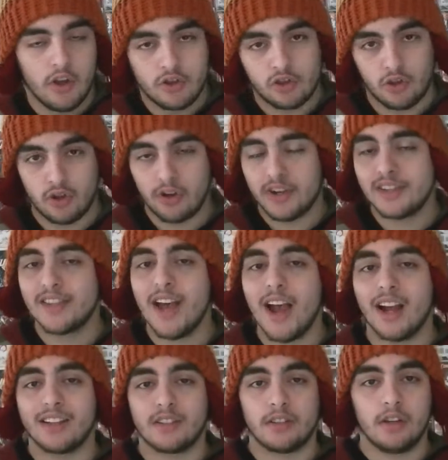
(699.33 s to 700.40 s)
So there is
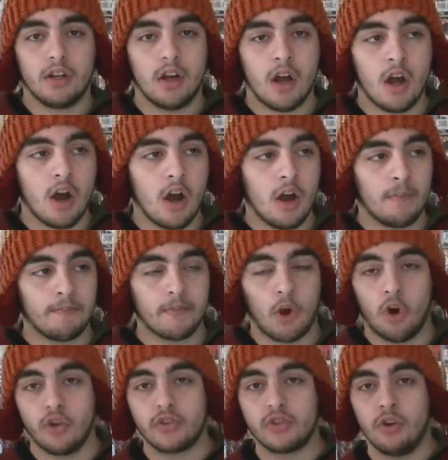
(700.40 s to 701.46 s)
that.
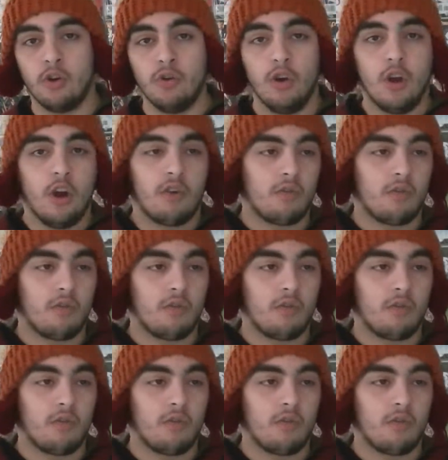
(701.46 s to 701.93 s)
Also,